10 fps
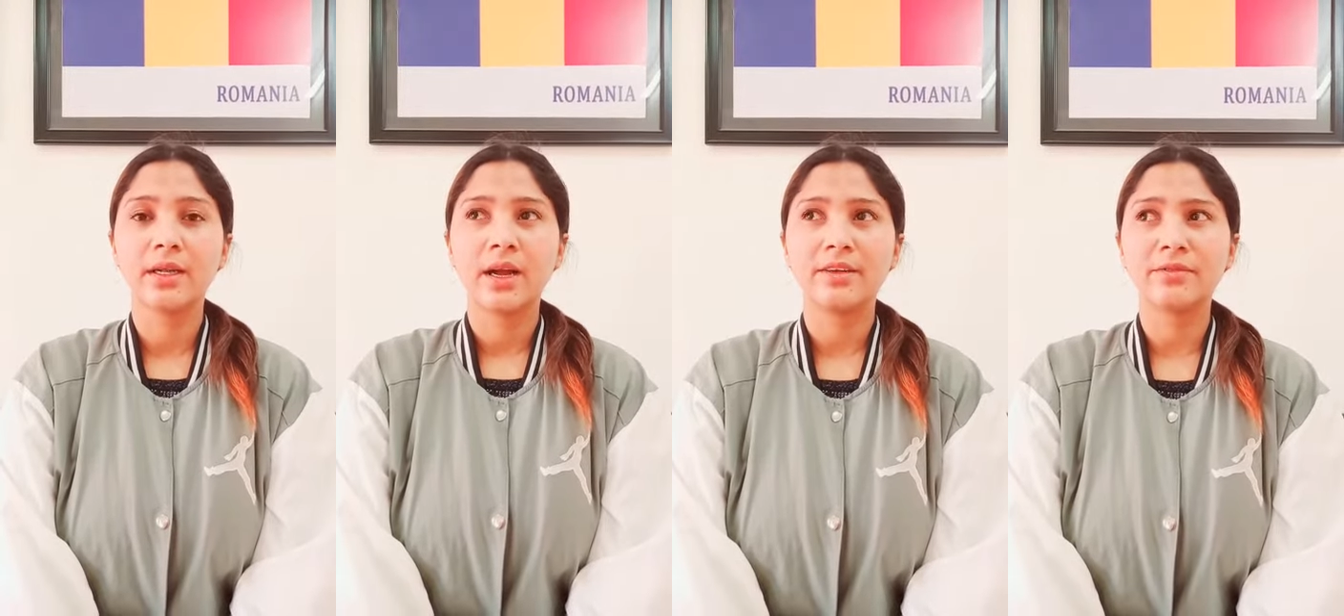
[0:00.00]

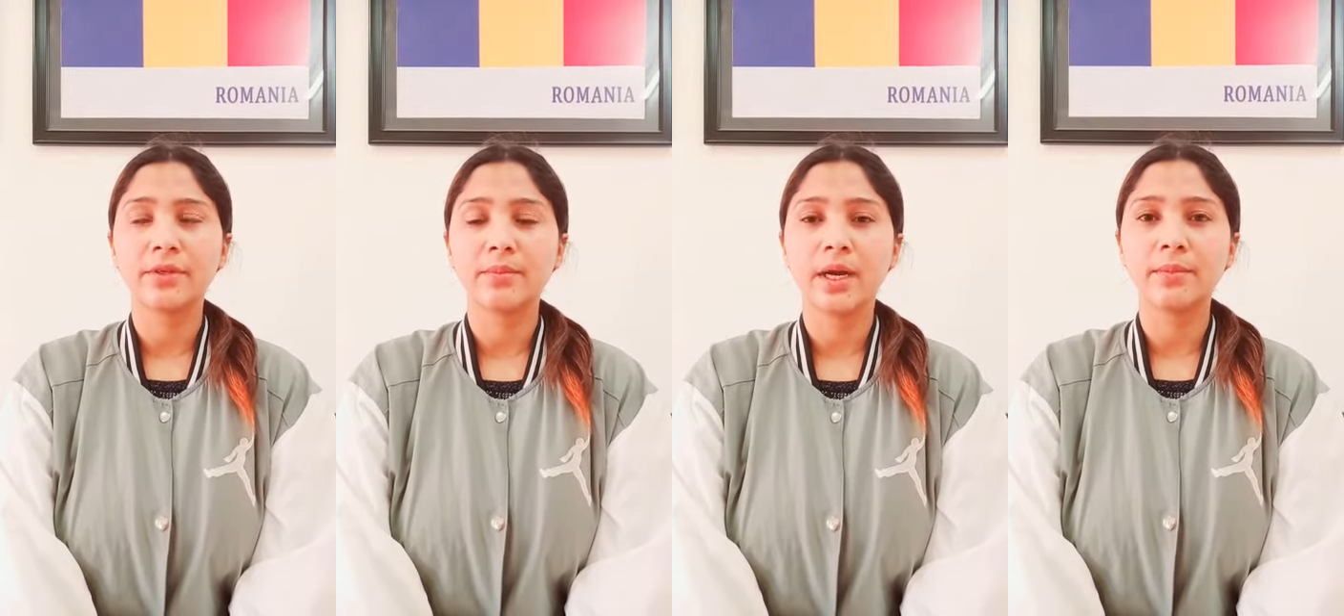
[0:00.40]
I'm
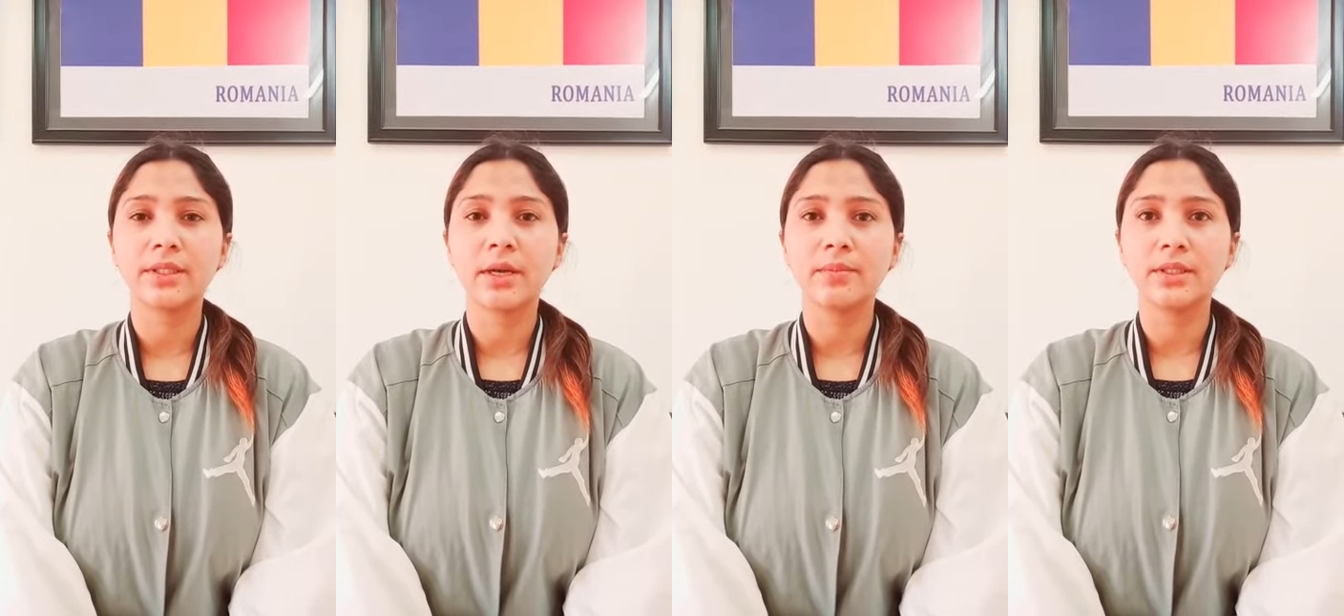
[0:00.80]
from Raya
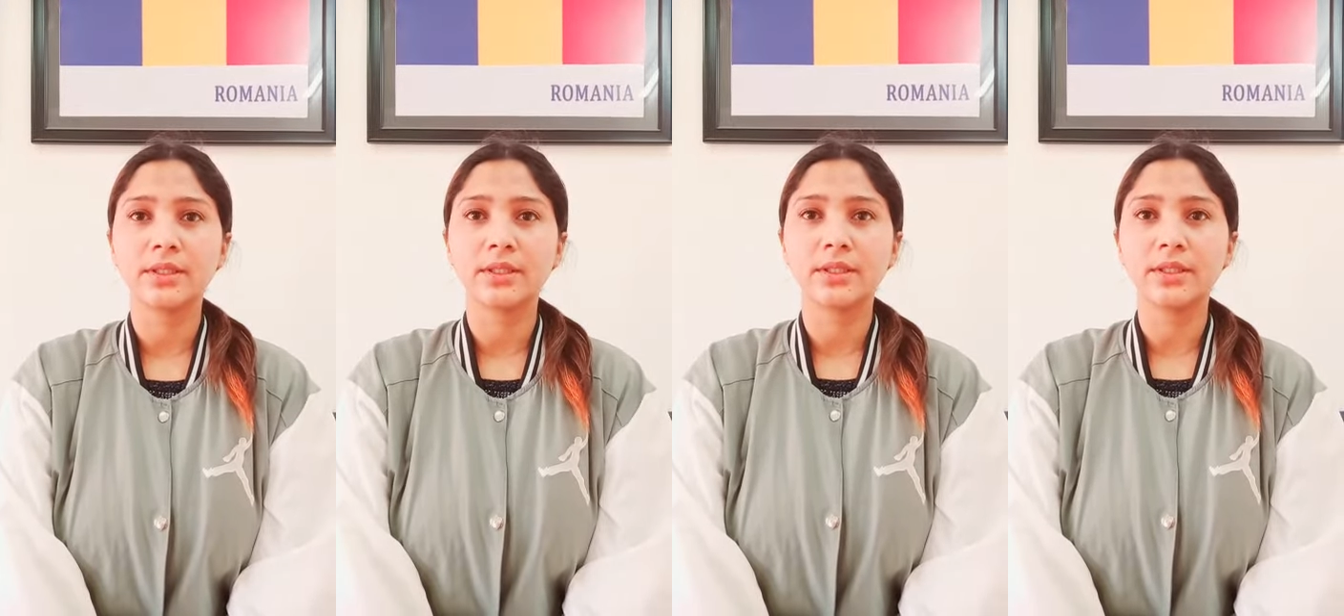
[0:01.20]

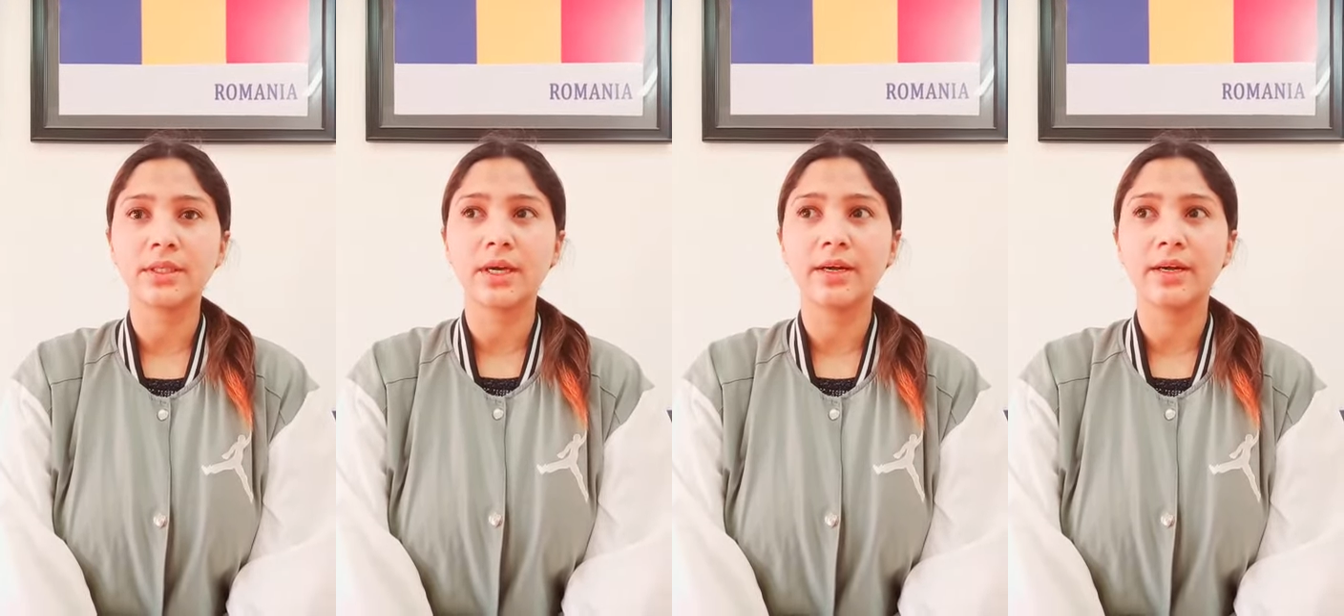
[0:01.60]
sub-district.